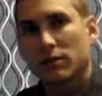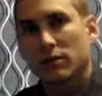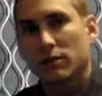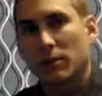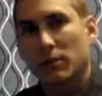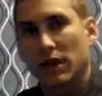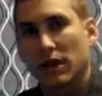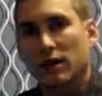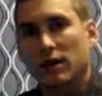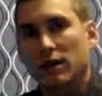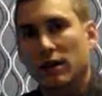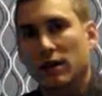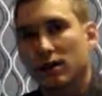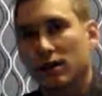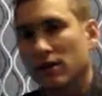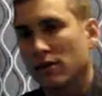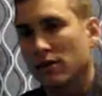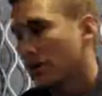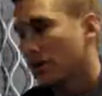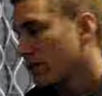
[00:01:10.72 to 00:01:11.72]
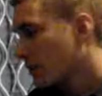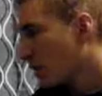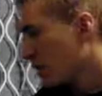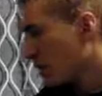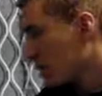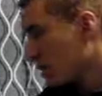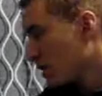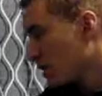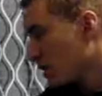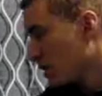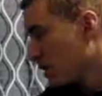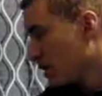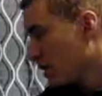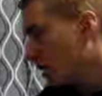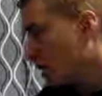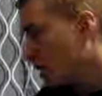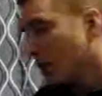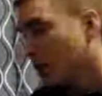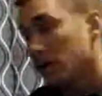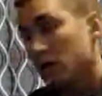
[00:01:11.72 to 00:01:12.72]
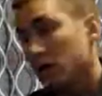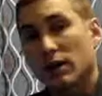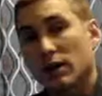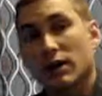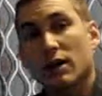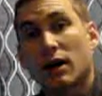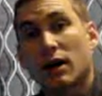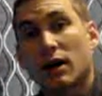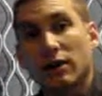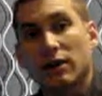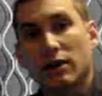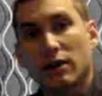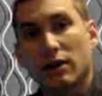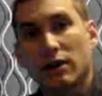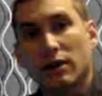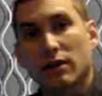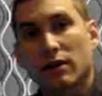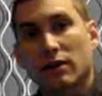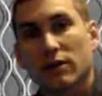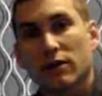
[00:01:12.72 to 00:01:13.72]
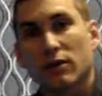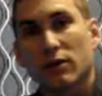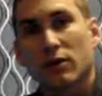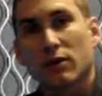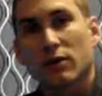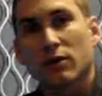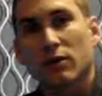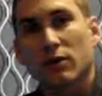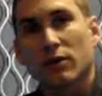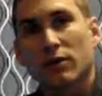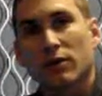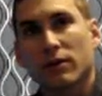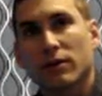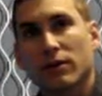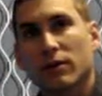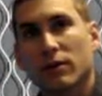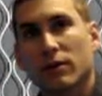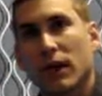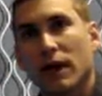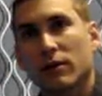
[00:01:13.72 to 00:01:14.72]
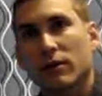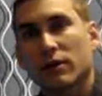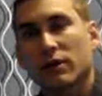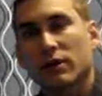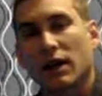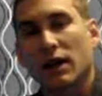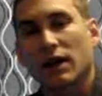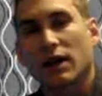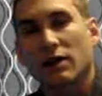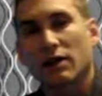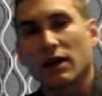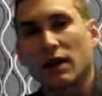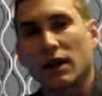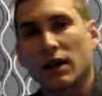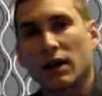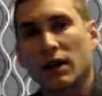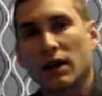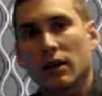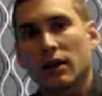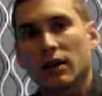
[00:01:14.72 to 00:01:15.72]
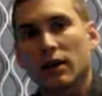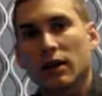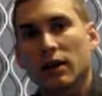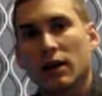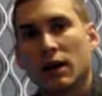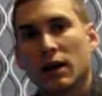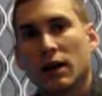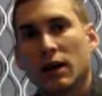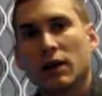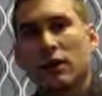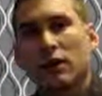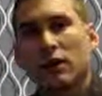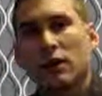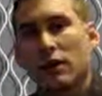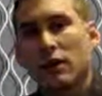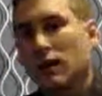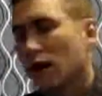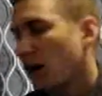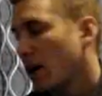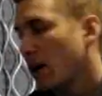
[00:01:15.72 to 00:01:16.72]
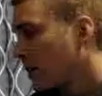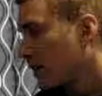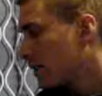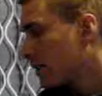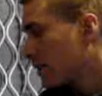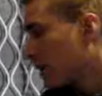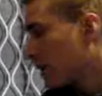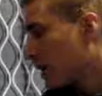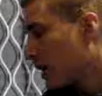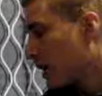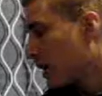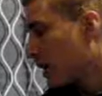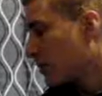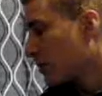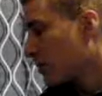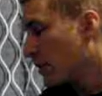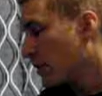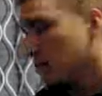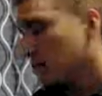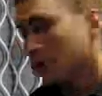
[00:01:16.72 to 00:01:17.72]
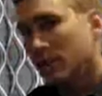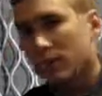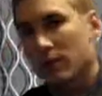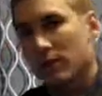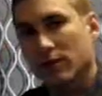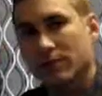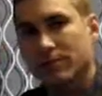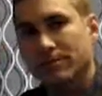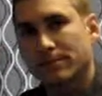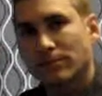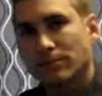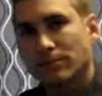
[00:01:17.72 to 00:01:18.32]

to make it digital, of course, and you need content, some sort of advertising in it, and you need a content management system.